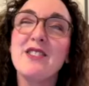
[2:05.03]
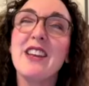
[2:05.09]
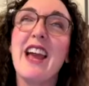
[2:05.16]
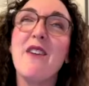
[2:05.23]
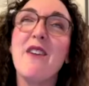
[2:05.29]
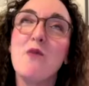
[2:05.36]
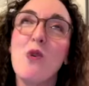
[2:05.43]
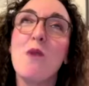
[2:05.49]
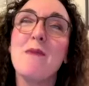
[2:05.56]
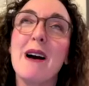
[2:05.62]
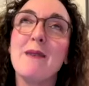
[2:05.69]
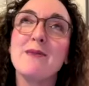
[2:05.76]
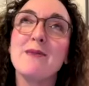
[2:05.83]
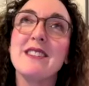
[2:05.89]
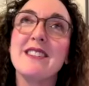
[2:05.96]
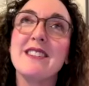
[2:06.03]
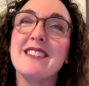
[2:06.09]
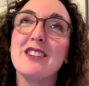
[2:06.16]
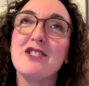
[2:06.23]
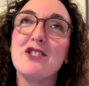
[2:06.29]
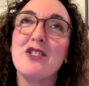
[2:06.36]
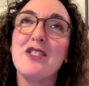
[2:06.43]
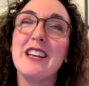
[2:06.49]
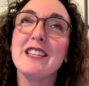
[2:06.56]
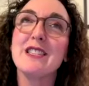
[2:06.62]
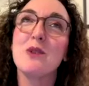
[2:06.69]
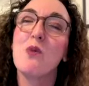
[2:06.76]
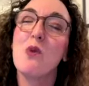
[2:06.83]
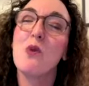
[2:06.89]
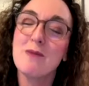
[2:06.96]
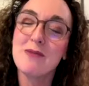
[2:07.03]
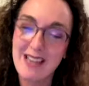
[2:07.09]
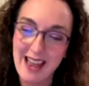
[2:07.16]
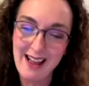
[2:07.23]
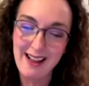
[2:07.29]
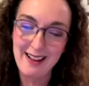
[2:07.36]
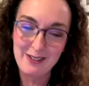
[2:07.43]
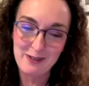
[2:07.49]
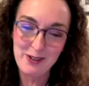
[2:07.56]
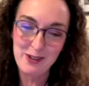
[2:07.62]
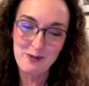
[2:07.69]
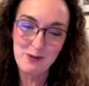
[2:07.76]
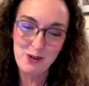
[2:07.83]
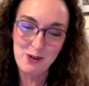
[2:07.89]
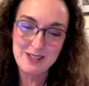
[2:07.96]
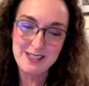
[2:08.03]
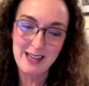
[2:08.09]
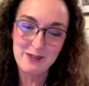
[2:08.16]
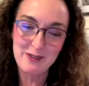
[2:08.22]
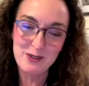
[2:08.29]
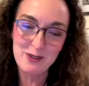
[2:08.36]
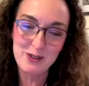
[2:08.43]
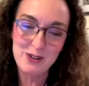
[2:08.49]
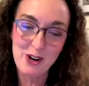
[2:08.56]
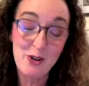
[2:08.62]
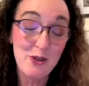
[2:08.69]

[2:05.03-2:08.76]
so you have warm ups. Is there such a thing as a warm down for the voice after a show,